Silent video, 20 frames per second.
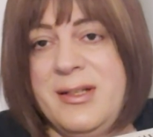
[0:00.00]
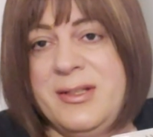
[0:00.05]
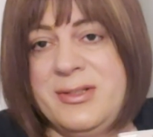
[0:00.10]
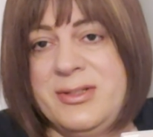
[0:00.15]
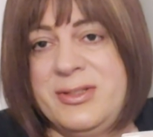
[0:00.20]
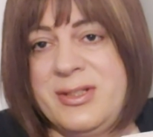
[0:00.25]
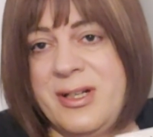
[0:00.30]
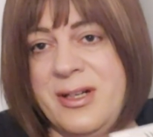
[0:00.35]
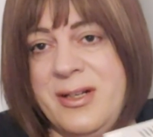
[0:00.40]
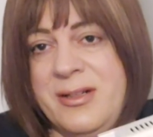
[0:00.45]

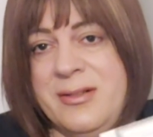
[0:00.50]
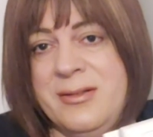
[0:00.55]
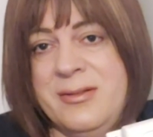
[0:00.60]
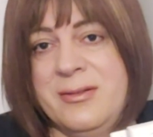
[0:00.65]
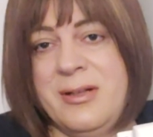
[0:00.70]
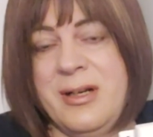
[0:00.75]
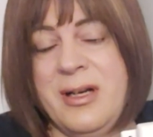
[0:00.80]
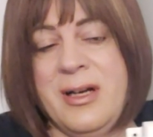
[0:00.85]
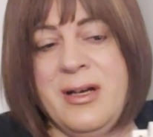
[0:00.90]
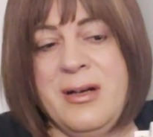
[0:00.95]
So
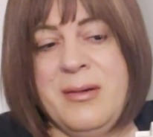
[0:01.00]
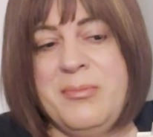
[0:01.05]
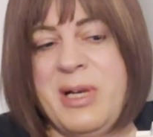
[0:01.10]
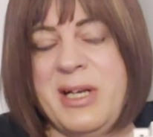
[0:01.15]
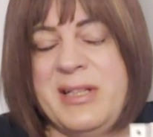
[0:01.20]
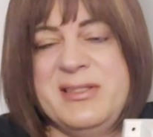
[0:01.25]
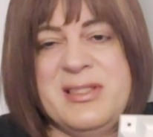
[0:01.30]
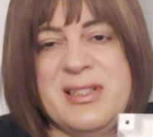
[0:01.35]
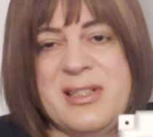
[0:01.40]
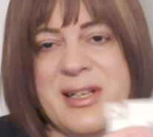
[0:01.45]

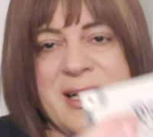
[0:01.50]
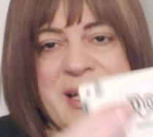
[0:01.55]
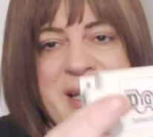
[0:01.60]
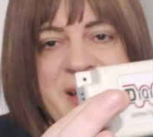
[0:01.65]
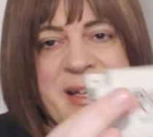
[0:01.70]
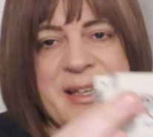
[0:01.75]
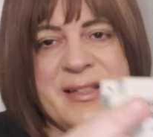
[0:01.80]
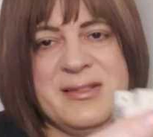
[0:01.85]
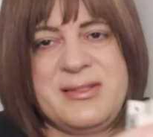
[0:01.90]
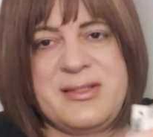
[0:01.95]

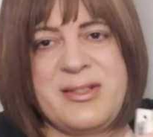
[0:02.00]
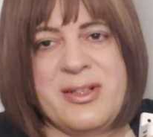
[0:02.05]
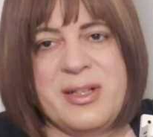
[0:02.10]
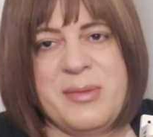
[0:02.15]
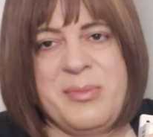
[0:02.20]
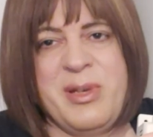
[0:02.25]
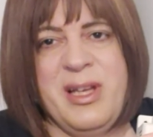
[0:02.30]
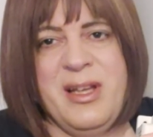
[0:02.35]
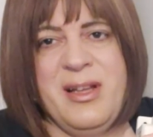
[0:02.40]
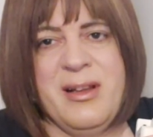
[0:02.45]
basically, it's going to
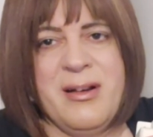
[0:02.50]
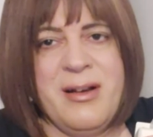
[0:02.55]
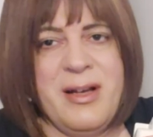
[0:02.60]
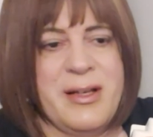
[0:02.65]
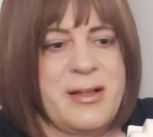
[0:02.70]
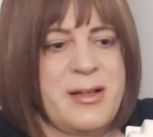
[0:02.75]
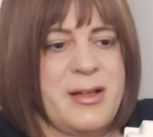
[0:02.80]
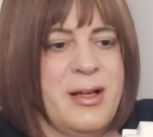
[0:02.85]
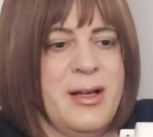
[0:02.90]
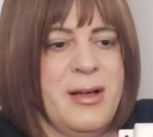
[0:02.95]
be
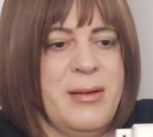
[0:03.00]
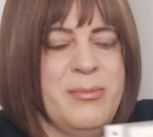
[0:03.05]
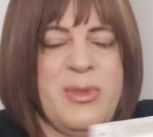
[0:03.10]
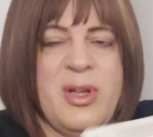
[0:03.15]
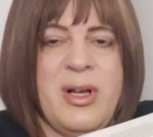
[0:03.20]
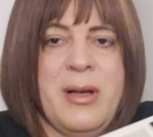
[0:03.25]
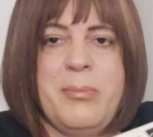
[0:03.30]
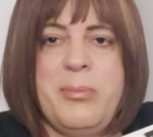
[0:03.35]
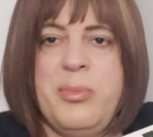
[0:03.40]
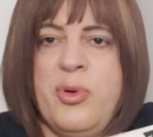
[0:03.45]
like
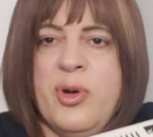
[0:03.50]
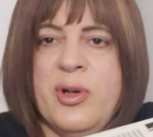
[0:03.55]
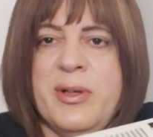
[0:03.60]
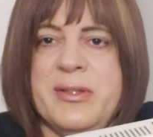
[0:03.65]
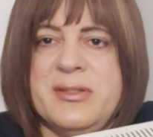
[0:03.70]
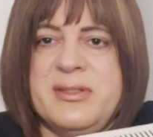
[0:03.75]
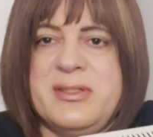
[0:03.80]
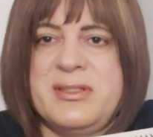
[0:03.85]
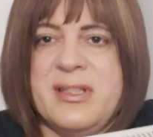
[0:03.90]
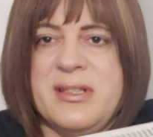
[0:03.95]

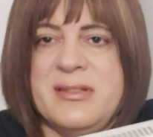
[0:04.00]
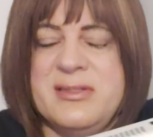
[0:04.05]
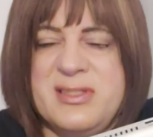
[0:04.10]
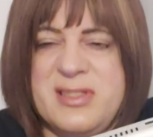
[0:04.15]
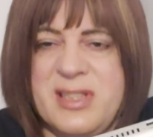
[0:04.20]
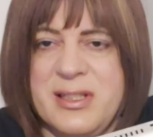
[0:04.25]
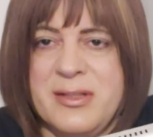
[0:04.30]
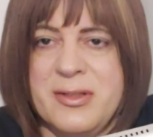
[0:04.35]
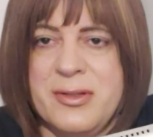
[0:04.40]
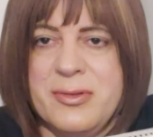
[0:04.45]
points,
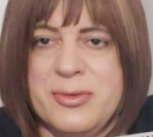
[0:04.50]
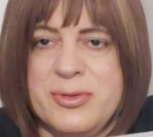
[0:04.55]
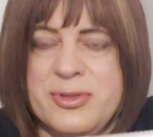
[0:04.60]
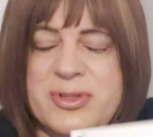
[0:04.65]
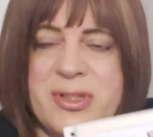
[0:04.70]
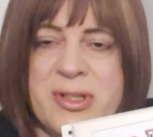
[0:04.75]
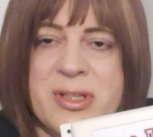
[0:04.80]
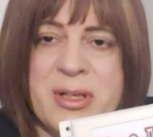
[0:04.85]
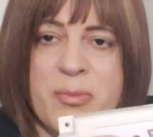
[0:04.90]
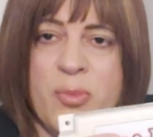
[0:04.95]
signals.
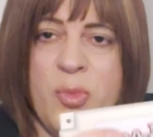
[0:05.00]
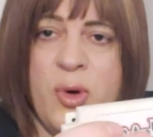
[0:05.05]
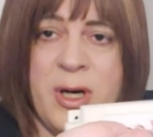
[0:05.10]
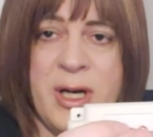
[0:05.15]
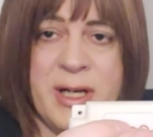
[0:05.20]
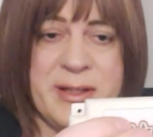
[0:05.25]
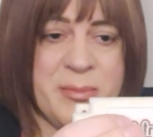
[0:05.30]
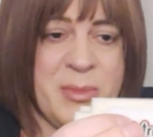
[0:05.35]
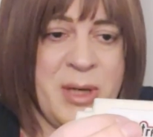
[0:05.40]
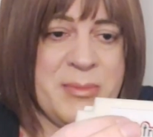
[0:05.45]
You can
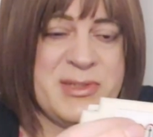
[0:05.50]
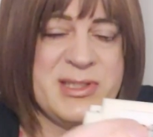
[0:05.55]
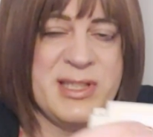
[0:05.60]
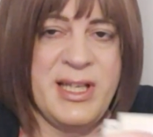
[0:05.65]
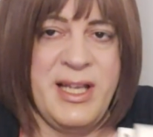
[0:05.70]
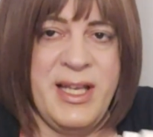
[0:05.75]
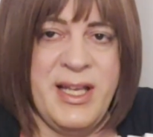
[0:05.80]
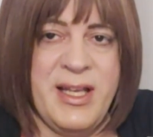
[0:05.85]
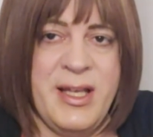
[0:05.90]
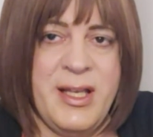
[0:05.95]
wire them up to
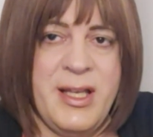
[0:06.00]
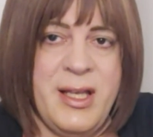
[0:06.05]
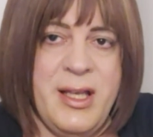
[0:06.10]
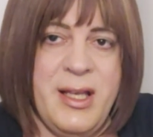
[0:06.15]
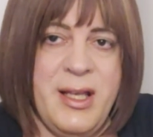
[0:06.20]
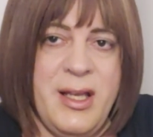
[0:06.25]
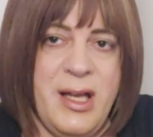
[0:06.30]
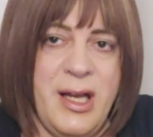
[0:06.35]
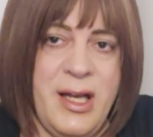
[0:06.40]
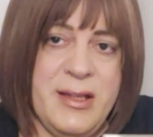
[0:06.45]
here,
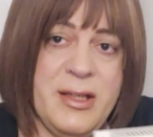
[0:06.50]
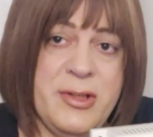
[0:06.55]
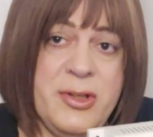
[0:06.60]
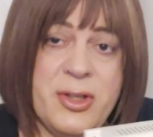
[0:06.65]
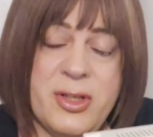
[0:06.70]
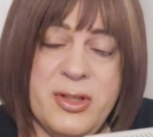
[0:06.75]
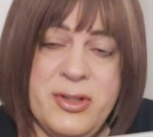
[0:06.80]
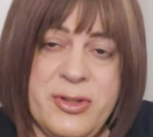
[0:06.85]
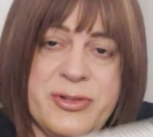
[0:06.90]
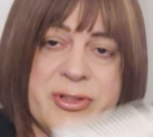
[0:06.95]
and then you
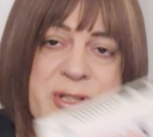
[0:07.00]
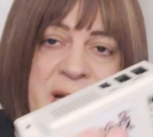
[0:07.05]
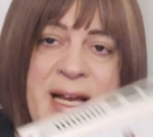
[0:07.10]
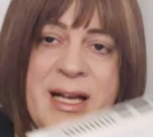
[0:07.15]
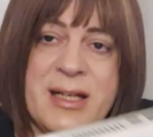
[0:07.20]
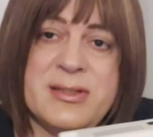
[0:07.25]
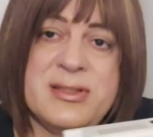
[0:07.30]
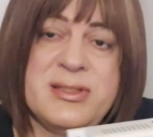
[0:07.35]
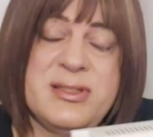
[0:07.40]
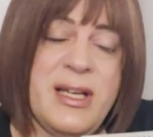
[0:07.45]
can use your
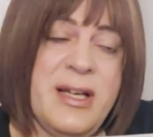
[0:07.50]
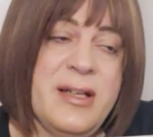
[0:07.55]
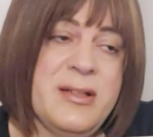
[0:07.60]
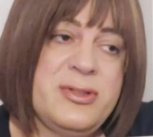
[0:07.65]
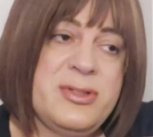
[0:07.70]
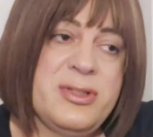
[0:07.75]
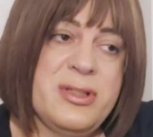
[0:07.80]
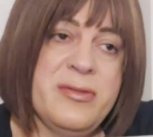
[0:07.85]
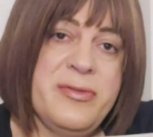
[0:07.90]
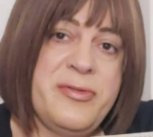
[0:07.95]
handset
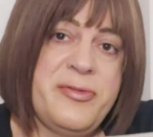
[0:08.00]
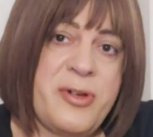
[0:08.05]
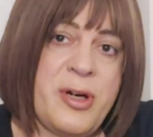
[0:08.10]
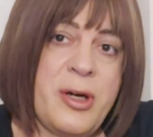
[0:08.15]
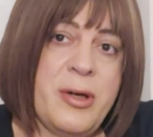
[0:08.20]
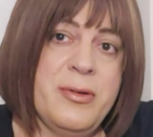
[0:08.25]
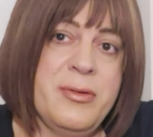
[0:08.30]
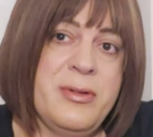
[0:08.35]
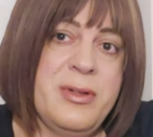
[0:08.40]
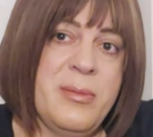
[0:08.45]
to
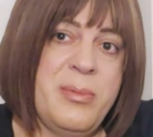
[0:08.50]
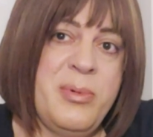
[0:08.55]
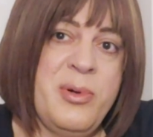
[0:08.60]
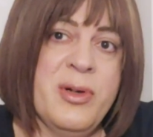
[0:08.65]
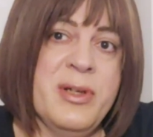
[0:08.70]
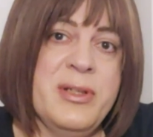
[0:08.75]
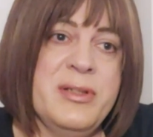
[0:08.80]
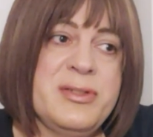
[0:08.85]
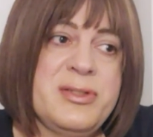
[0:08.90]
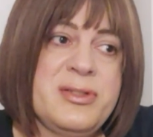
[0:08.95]
throw the
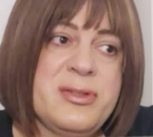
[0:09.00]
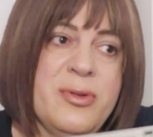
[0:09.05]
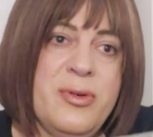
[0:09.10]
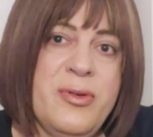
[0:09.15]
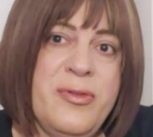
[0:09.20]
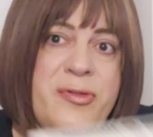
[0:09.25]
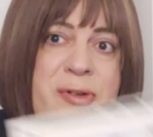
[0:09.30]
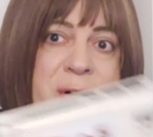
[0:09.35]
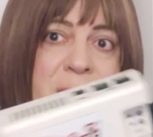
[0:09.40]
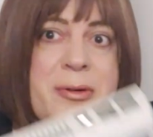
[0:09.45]
points or
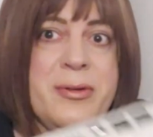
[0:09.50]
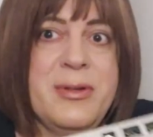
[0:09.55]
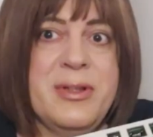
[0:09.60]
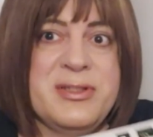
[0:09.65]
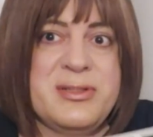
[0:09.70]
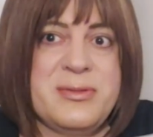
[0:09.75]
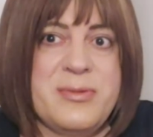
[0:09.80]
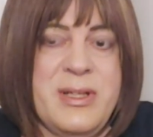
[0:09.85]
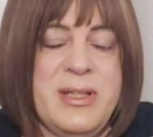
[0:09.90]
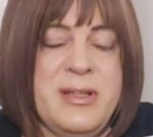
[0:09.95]
throw the
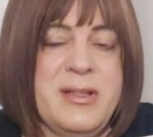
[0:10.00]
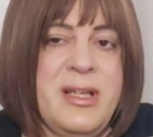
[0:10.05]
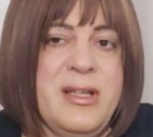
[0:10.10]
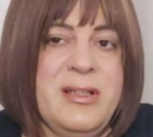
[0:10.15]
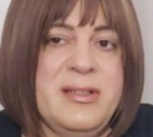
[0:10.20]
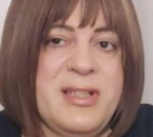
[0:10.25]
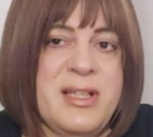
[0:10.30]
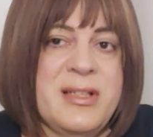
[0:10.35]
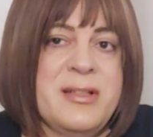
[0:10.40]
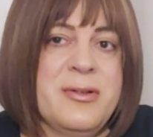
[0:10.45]

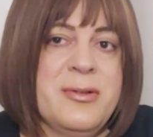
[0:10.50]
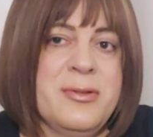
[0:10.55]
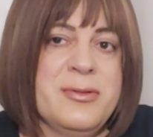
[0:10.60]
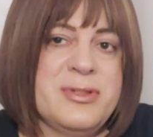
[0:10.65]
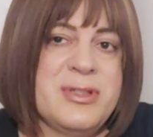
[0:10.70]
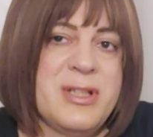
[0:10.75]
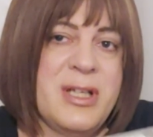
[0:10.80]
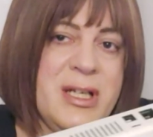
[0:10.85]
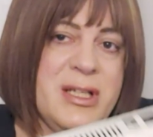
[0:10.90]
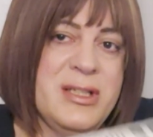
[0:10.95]

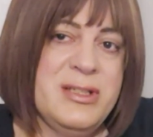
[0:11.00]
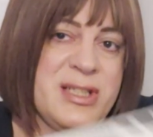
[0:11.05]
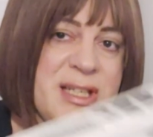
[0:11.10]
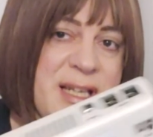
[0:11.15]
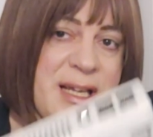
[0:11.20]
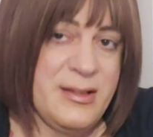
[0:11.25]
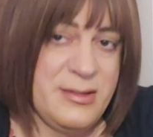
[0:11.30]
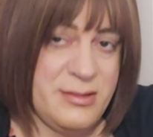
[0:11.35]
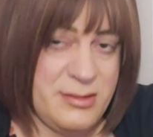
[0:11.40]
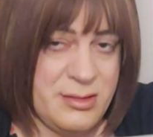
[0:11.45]
signals to
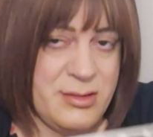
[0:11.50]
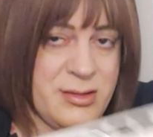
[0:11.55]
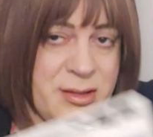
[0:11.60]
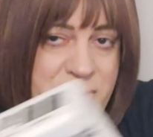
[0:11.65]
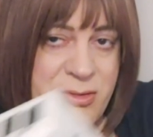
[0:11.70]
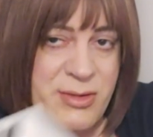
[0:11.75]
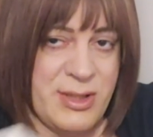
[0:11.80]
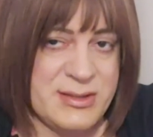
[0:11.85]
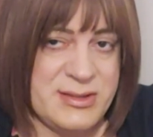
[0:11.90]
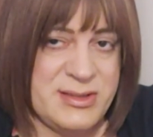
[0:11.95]
get the
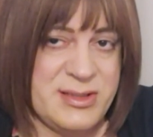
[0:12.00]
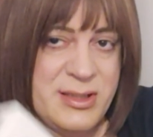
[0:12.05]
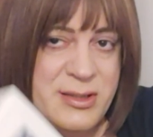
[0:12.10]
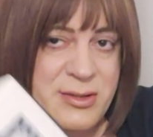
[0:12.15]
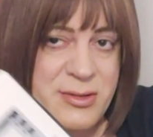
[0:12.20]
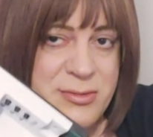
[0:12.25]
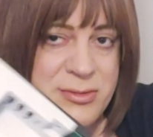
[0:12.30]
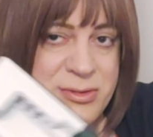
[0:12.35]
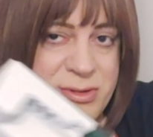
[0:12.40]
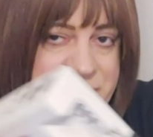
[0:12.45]
correct
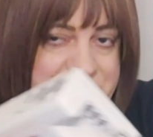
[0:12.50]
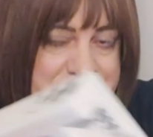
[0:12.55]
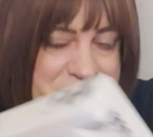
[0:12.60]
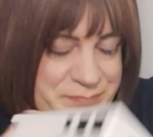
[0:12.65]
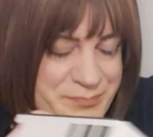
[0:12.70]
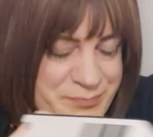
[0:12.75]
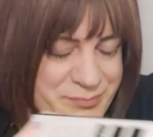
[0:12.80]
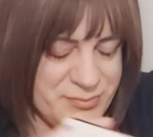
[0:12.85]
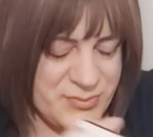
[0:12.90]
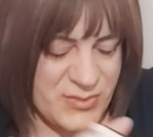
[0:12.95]
signals
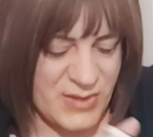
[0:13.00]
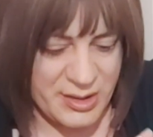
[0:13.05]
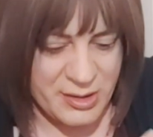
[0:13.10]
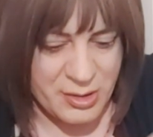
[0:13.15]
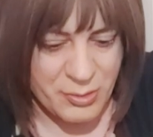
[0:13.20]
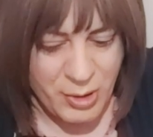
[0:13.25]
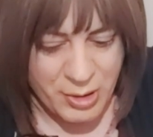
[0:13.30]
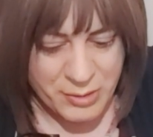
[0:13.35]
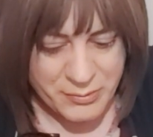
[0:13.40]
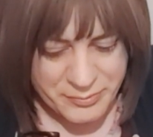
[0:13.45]
that
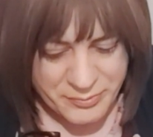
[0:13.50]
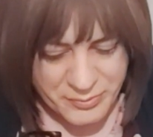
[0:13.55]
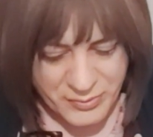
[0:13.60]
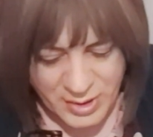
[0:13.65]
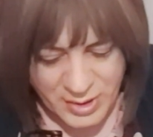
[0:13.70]
you want.